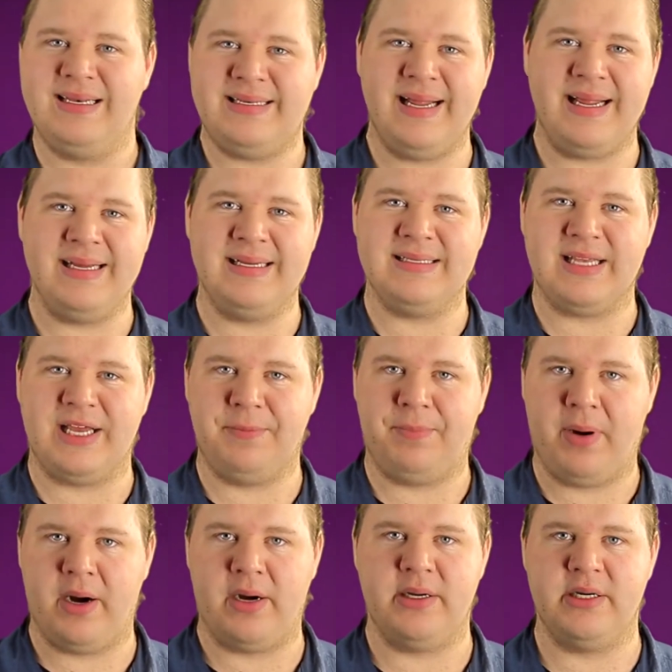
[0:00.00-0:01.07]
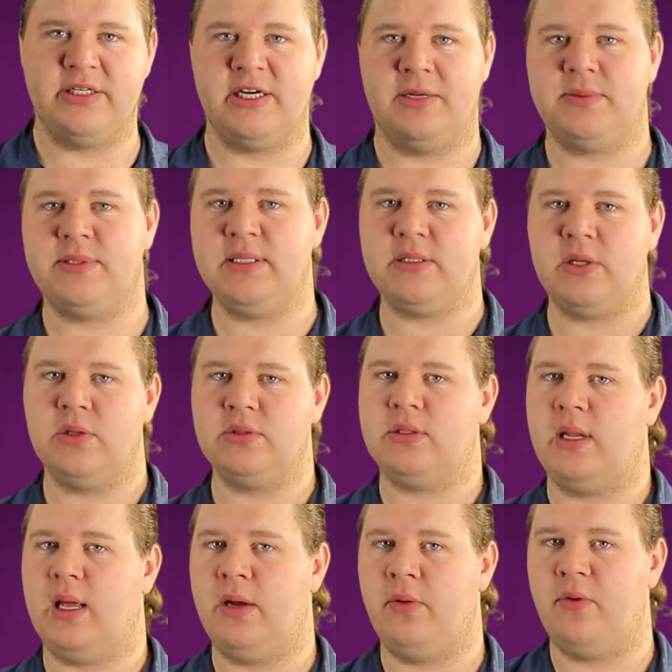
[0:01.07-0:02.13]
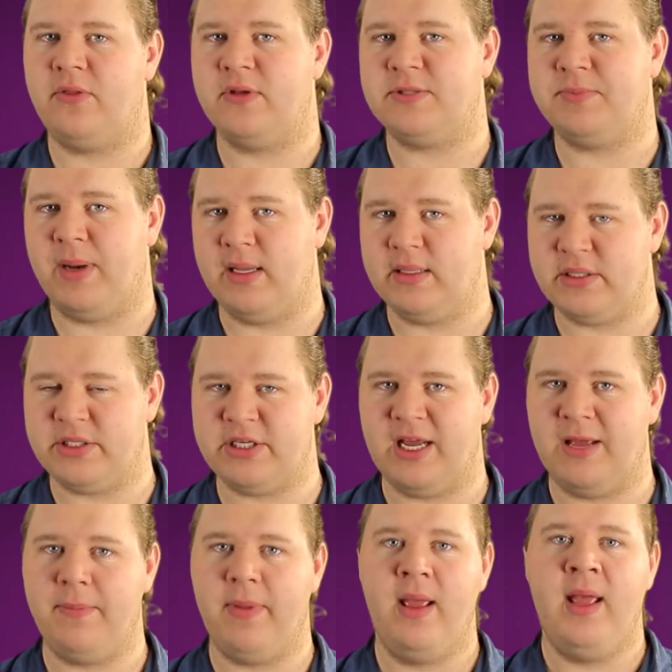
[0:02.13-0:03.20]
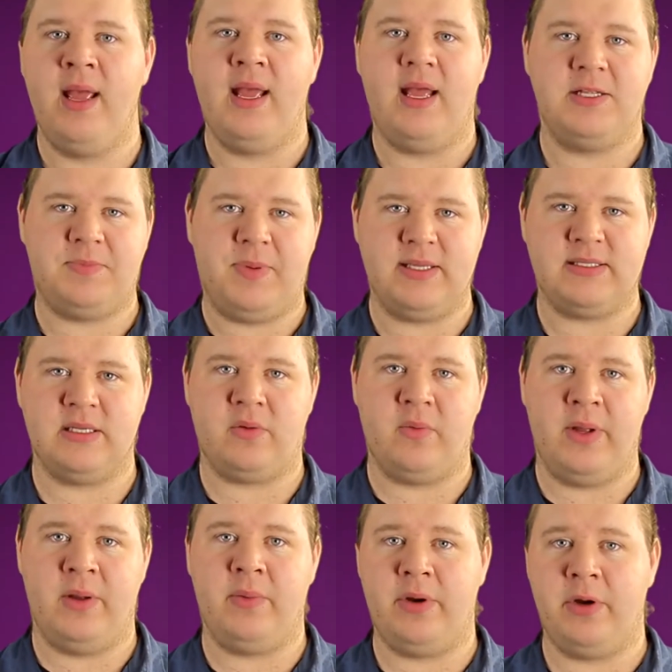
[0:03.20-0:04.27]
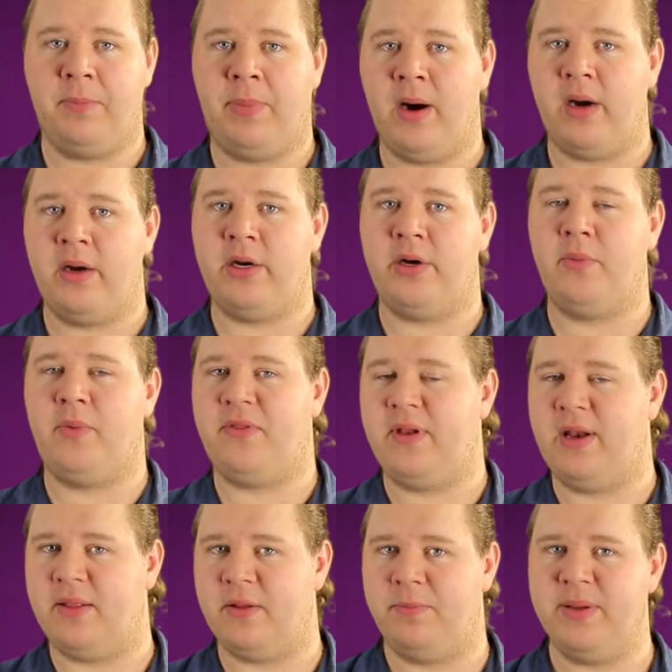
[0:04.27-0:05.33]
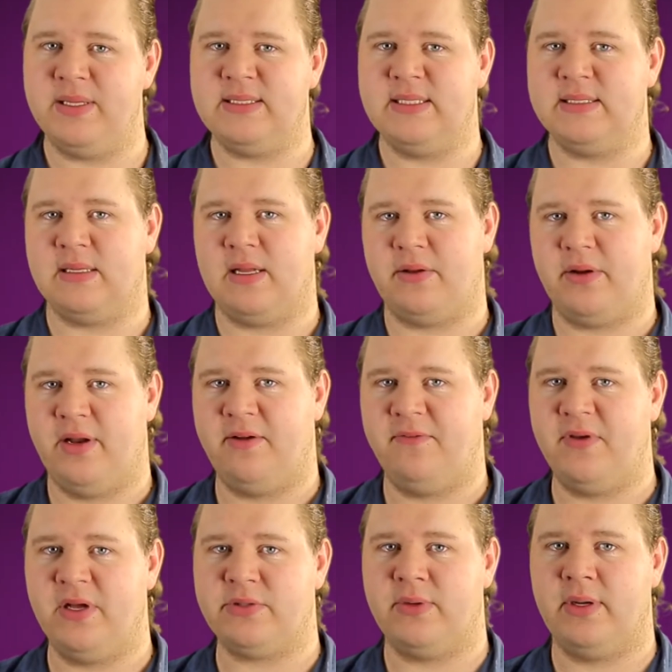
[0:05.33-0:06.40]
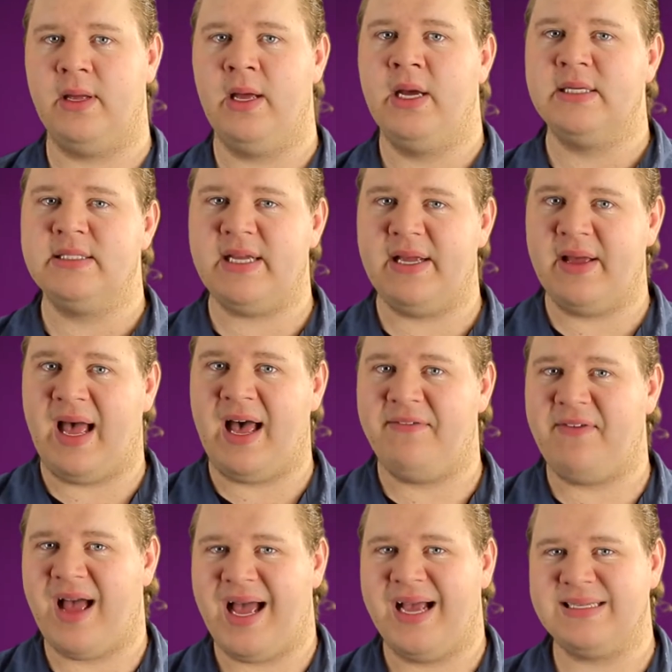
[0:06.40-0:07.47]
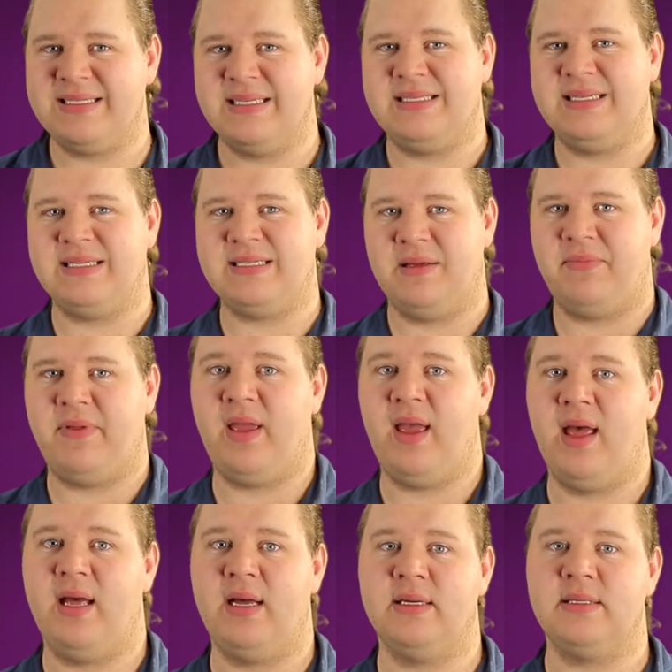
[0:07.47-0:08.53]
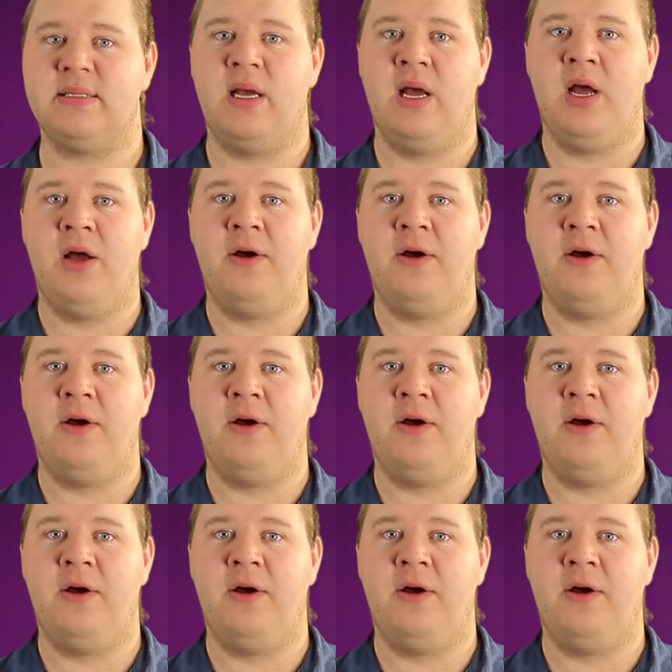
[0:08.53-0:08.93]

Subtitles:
deals and partnerships. This goes along with the sponsorship. It's basically when you partner with another business, another individual, so you have access to something else